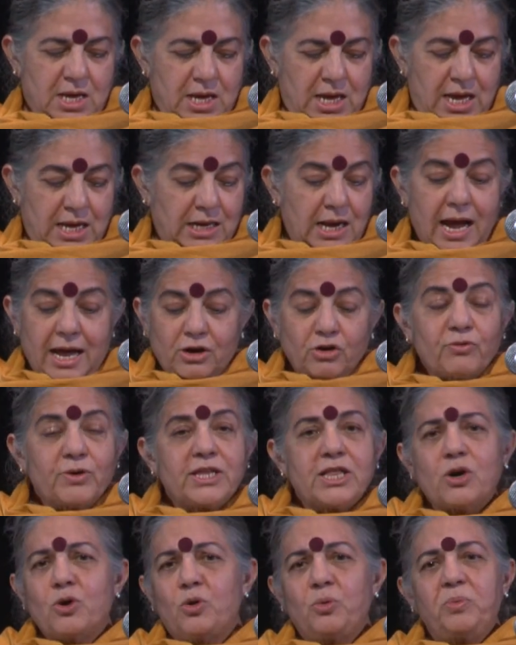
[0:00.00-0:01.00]
And
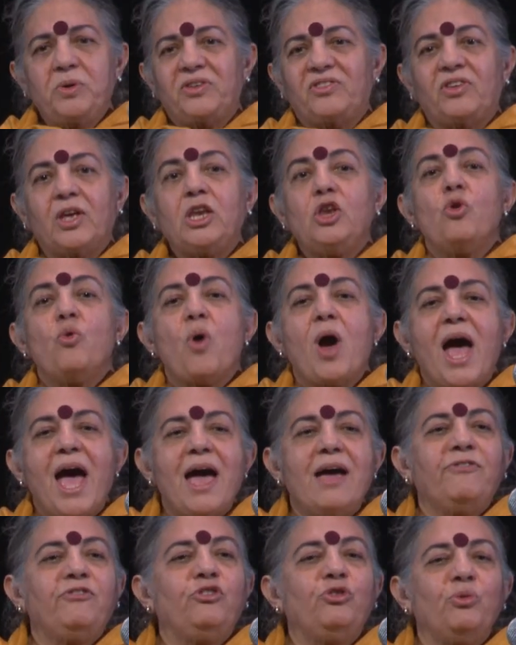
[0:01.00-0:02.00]
Ayurveda always said you
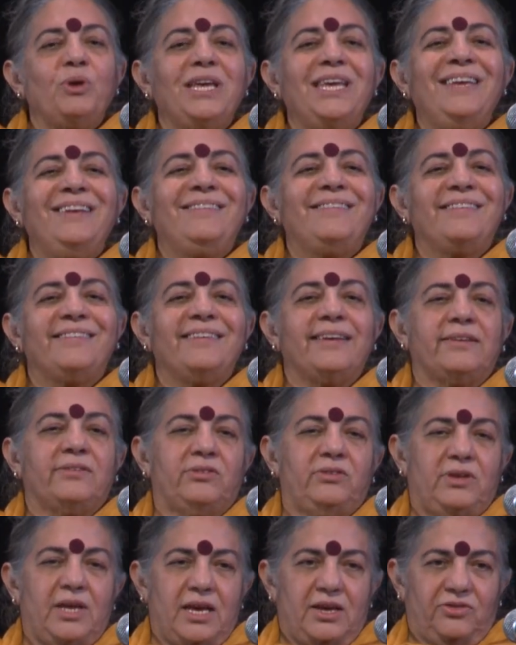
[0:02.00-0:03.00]
have to eat
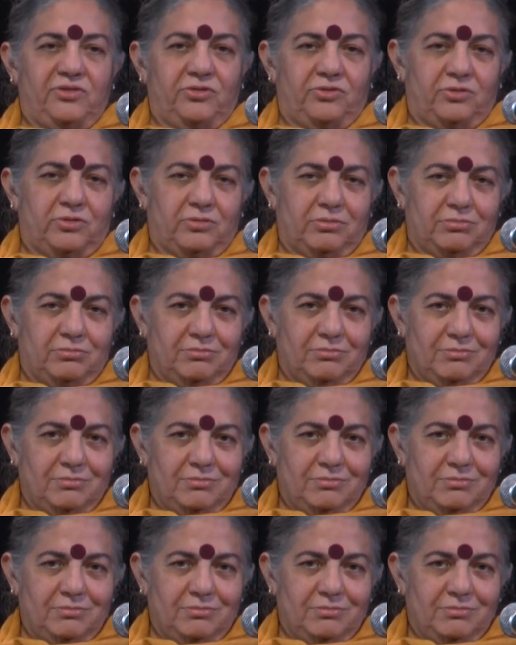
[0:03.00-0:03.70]
6 tastes.